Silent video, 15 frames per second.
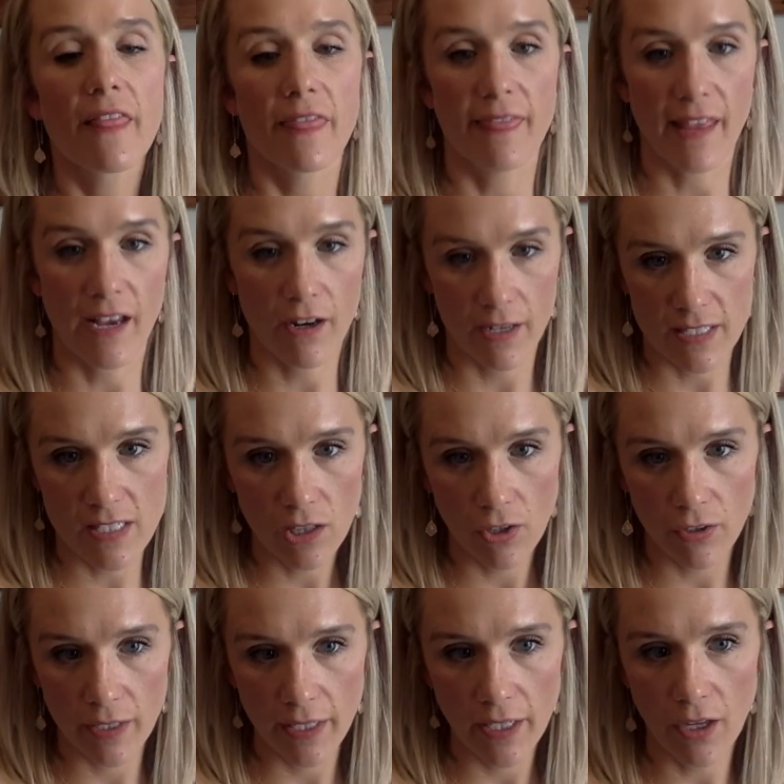there is a
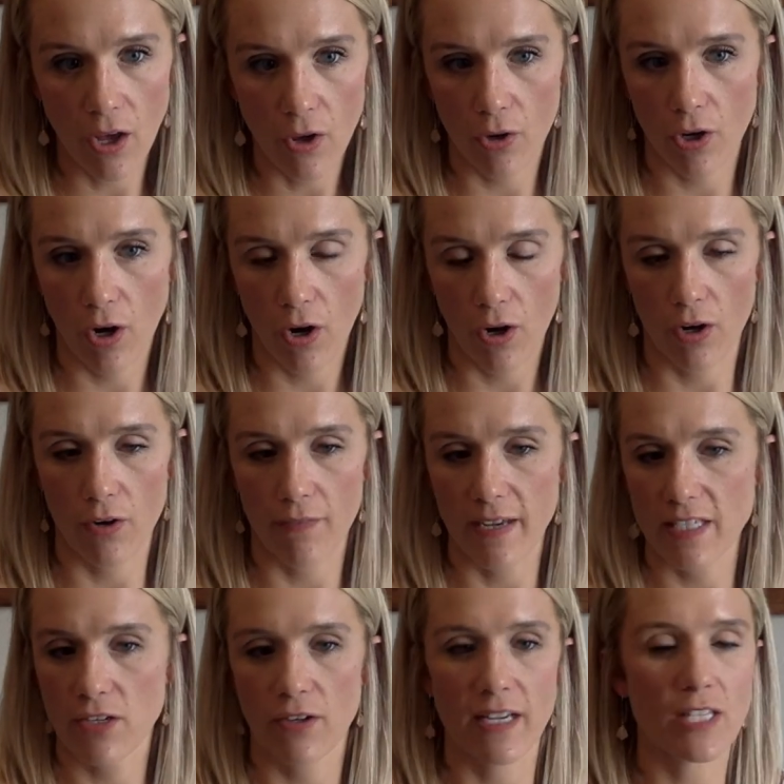learning curve
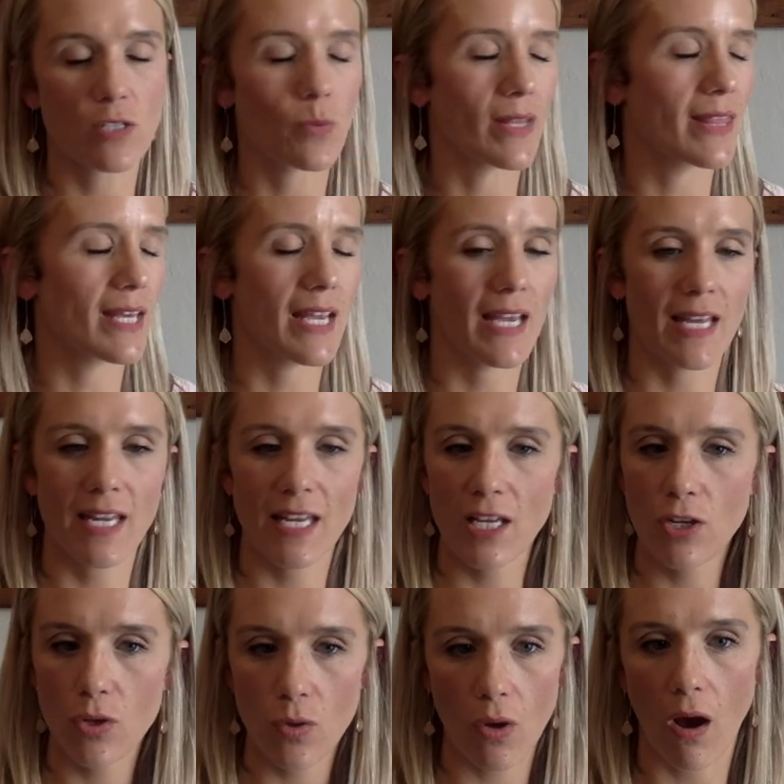as there is with any
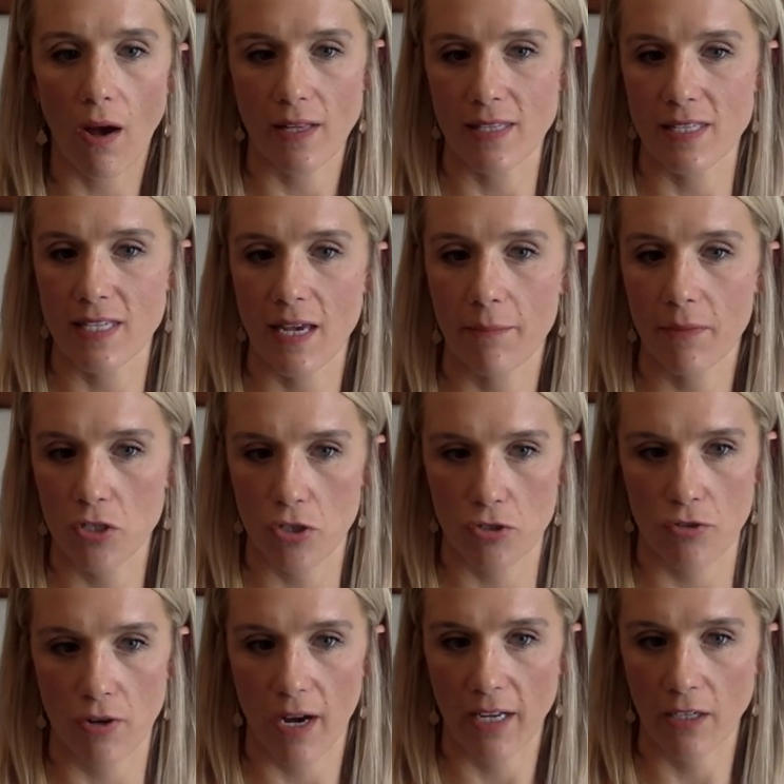new concept that you're
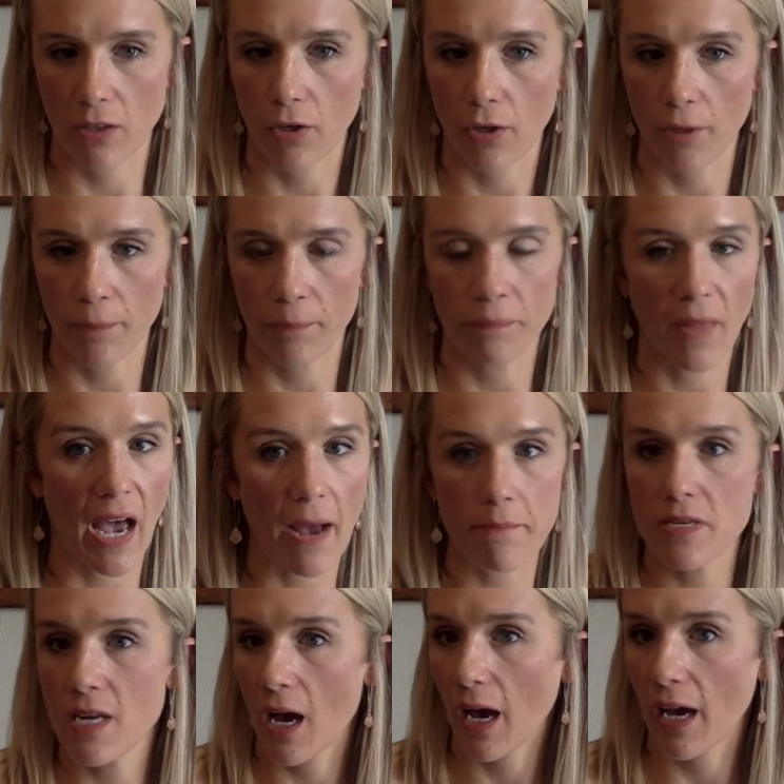trying to learn.
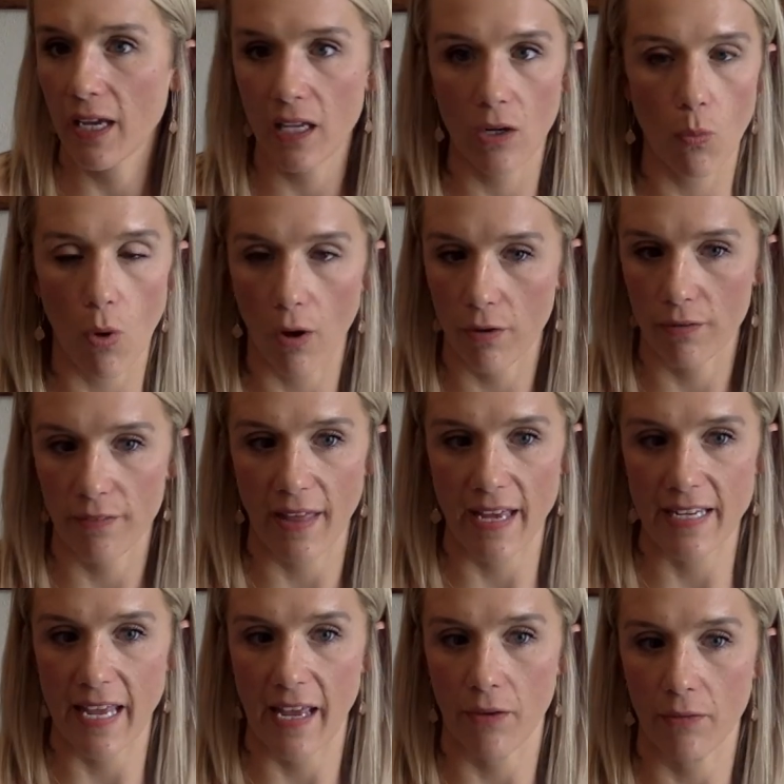I'm not going to water
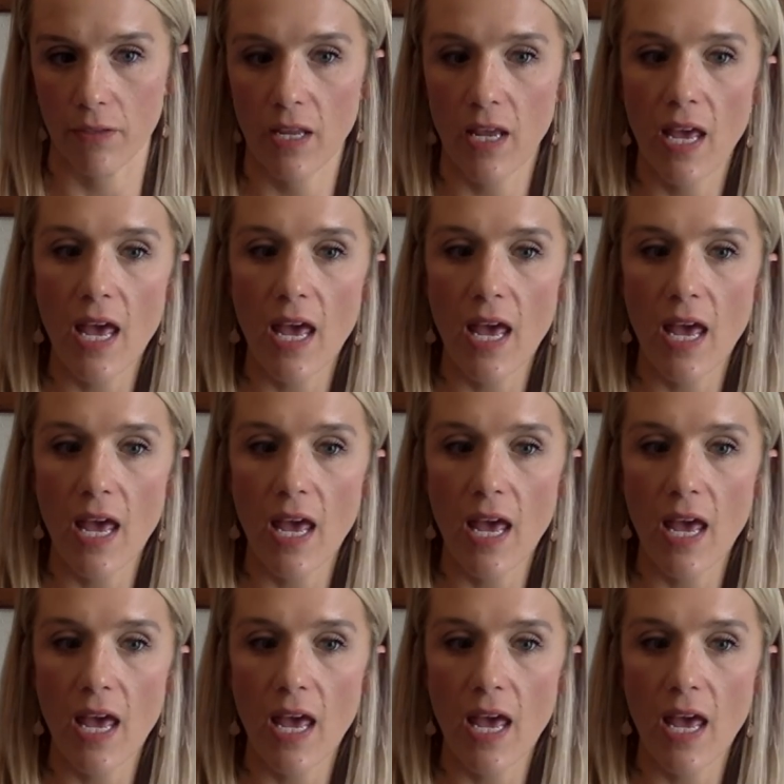that down.